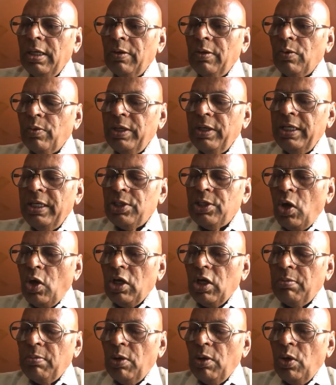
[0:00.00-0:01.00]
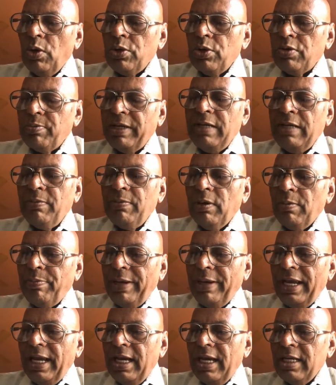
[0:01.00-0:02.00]
we talk about minimal
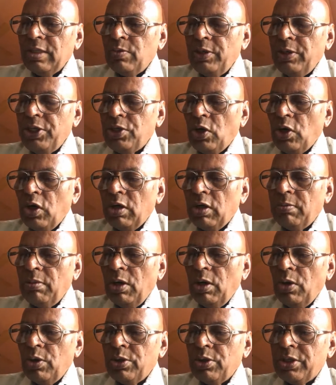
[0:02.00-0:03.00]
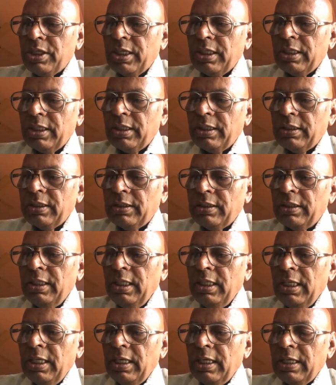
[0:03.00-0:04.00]
pairs, we talk about
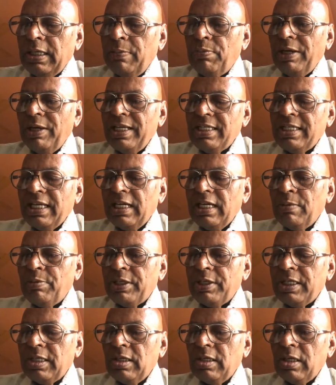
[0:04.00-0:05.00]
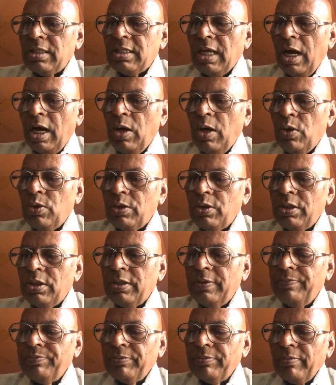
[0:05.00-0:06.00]
replacing a particular
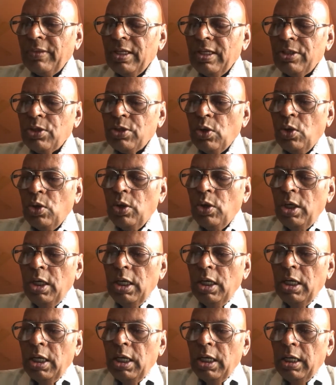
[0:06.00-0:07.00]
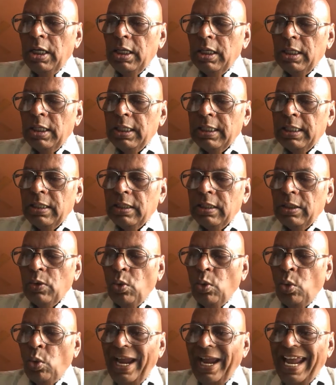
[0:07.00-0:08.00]
sound. So
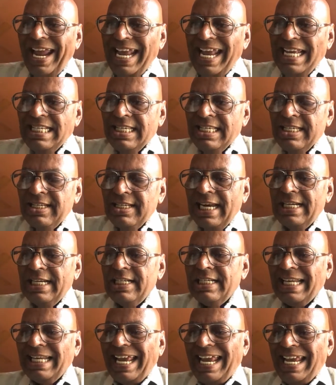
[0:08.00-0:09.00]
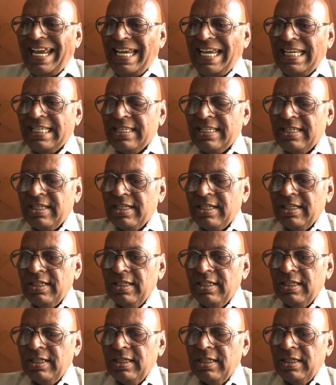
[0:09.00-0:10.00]
waste and taste,
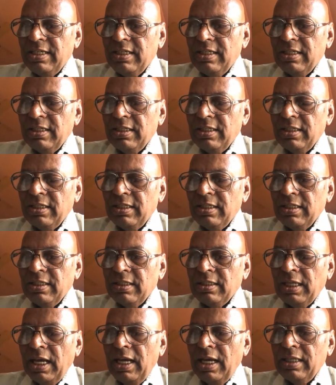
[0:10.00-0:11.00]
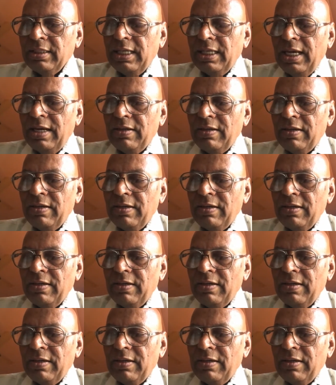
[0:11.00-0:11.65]
they're